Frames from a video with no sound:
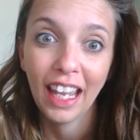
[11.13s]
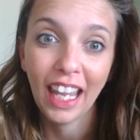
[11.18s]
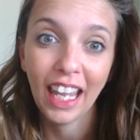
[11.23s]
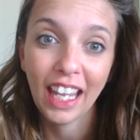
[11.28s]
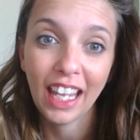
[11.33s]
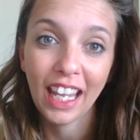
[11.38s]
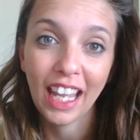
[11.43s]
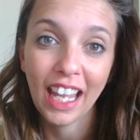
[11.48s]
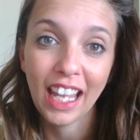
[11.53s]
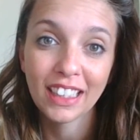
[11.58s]

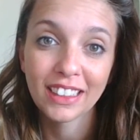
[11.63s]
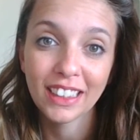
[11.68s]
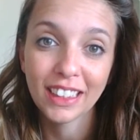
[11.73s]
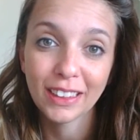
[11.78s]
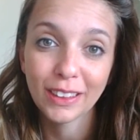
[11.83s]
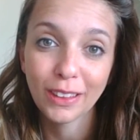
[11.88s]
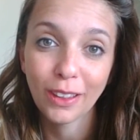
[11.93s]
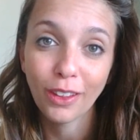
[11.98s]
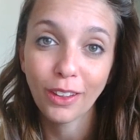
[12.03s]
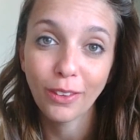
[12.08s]
And
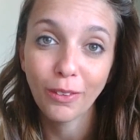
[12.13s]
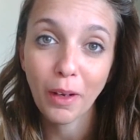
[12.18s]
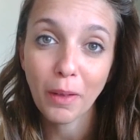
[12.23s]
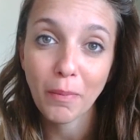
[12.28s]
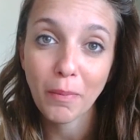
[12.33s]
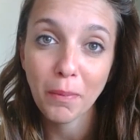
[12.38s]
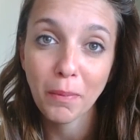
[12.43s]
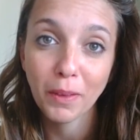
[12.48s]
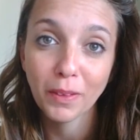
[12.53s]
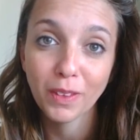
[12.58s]
I started to
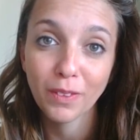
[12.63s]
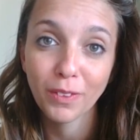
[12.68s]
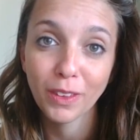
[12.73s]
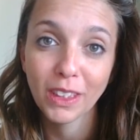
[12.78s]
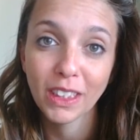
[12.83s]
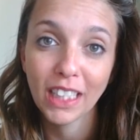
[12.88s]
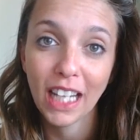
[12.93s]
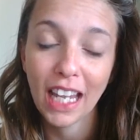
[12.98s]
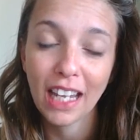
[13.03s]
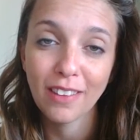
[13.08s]
write my post for
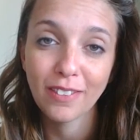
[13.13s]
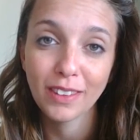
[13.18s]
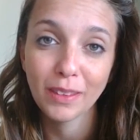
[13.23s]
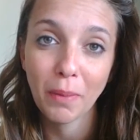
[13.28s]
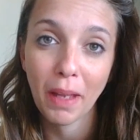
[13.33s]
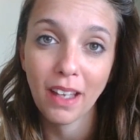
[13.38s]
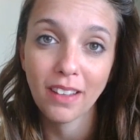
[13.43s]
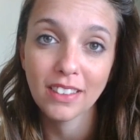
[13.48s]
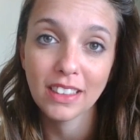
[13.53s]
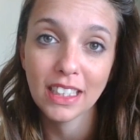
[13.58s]
today, and it was
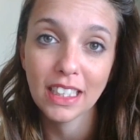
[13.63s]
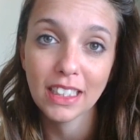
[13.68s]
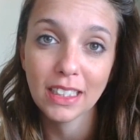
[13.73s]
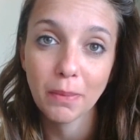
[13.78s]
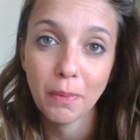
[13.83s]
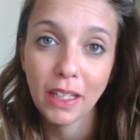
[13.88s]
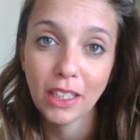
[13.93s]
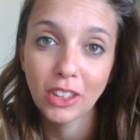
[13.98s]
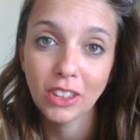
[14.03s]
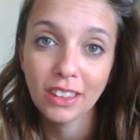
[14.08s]
about
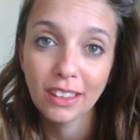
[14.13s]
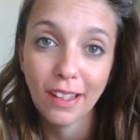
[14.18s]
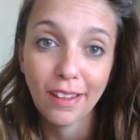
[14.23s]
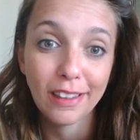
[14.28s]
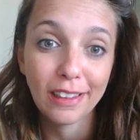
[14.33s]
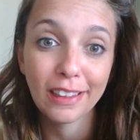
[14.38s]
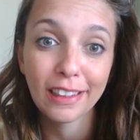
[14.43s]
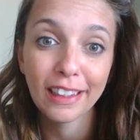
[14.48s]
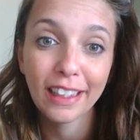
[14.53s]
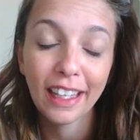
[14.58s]
6 pages
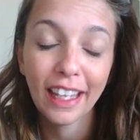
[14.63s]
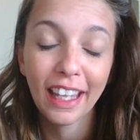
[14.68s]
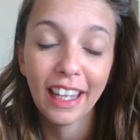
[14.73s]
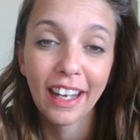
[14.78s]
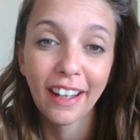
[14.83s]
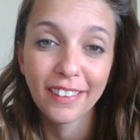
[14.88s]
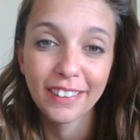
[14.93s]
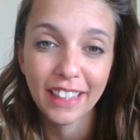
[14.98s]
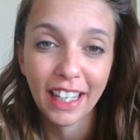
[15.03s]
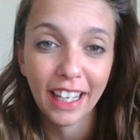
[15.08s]
long. And
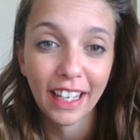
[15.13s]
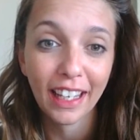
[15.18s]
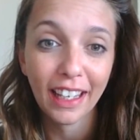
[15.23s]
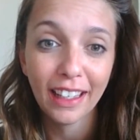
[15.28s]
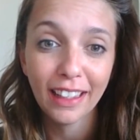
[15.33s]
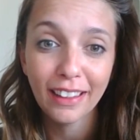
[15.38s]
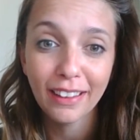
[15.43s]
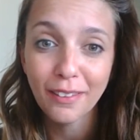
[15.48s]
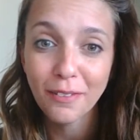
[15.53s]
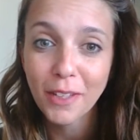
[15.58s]
I was like,
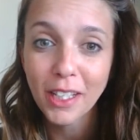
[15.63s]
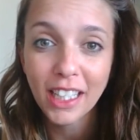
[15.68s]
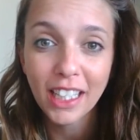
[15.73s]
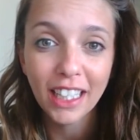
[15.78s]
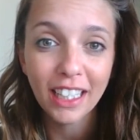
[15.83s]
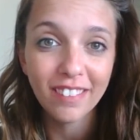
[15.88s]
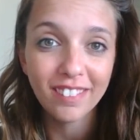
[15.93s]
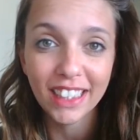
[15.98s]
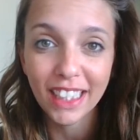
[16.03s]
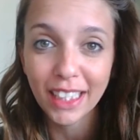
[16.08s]
ain't nobody
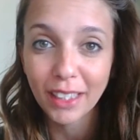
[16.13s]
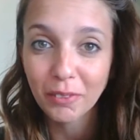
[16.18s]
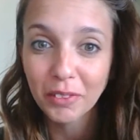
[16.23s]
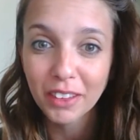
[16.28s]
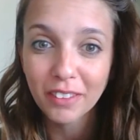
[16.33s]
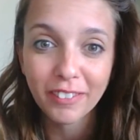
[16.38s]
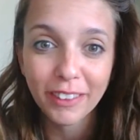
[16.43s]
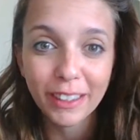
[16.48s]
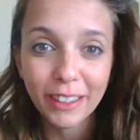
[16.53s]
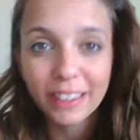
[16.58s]
have time
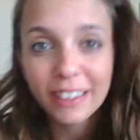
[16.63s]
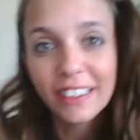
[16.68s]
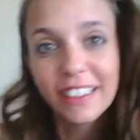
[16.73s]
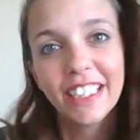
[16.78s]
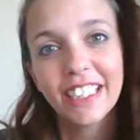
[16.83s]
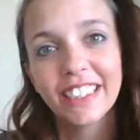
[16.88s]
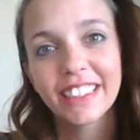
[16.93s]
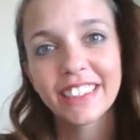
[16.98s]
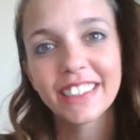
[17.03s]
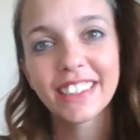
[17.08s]
to read all this.